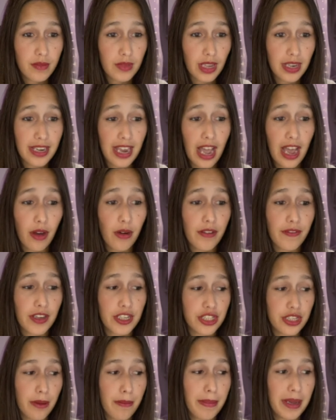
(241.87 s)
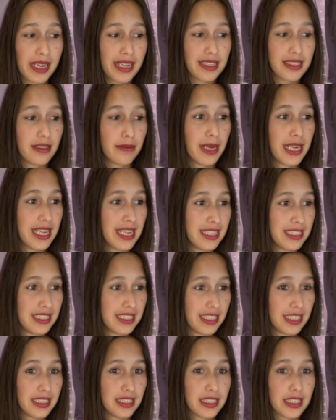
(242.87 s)
Now, if I jump back into my
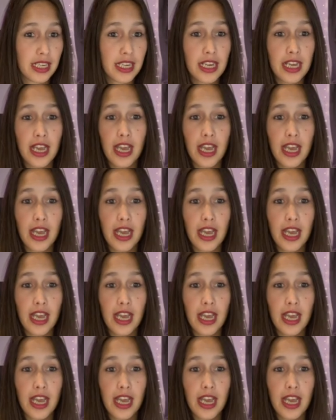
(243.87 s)
instance